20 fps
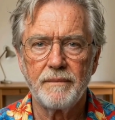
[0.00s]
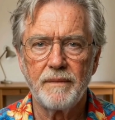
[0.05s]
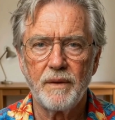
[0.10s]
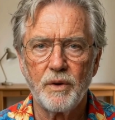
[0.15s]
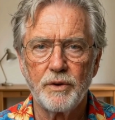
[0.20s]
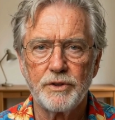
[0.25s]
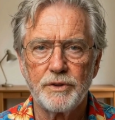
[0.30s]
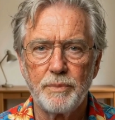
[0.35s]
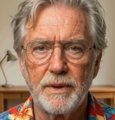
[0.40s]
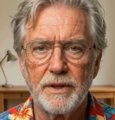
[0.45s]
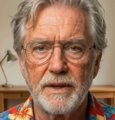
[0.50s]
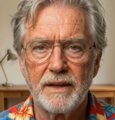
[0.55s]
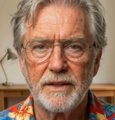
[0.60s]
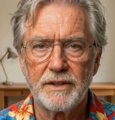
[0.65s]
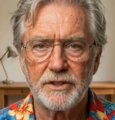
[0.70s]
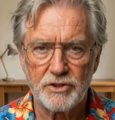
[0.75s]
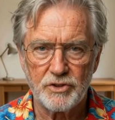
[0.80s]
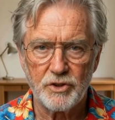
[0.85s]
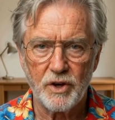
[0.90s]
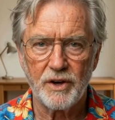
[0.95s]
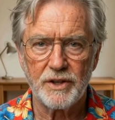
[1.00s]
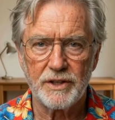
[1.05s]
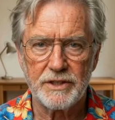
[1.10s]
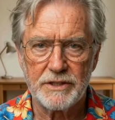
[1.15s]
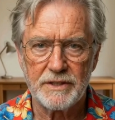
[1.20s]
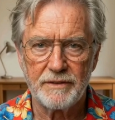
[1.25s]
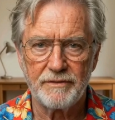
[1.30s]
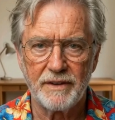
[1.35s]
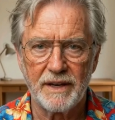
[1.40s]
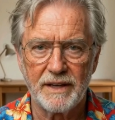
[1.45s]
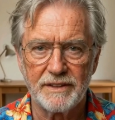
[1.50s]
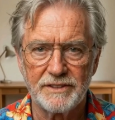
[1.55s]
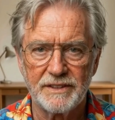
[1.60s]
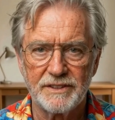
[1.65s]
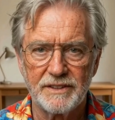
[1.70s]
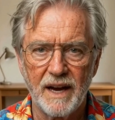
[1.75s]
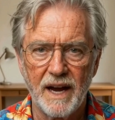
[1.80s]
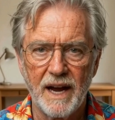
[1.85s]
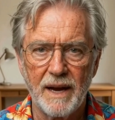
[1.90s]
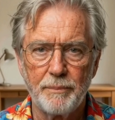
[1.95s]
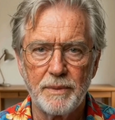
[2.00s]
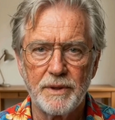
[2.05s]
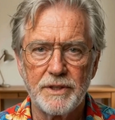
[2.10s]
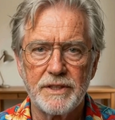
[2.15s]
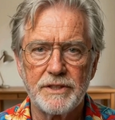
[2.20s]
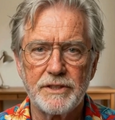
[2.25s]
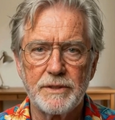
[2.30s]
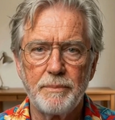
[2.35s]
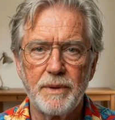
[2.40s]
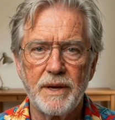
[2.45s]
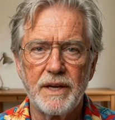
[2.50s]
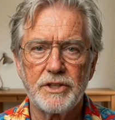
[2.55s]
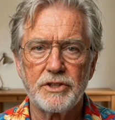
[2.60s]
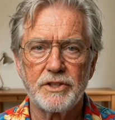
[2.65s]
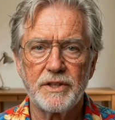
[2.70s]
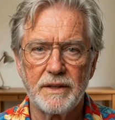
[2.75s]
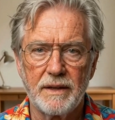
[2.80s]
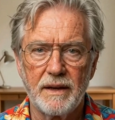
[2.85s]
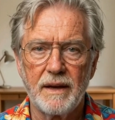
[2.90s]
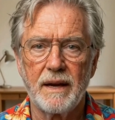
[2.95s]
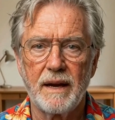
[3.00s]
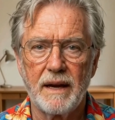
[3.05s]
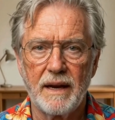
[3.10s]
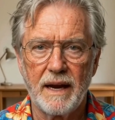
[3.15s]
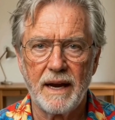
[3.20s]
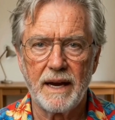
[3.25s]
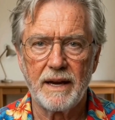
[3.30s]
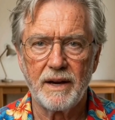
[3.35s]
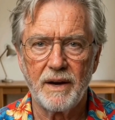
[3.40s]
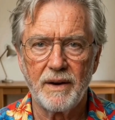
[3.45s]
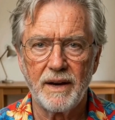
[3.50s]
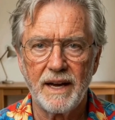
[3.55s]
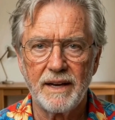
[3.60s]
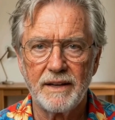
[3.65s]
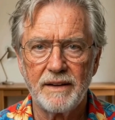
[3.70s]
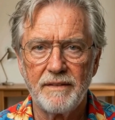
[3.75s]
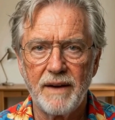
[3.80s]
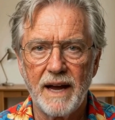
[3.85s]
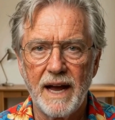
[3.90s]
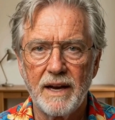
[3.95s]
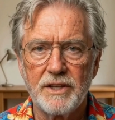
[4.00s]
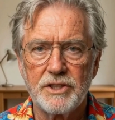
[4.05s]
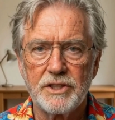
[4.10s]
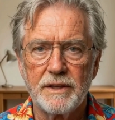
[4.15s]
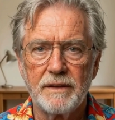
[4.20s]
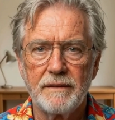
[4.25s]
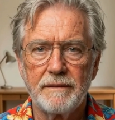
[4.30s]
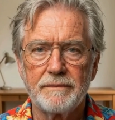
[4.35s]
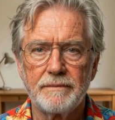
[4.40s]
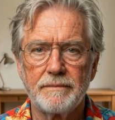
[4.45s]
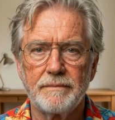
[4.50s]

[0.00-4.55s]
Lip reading: Ultimately, the strongest defense is high participation and collective action.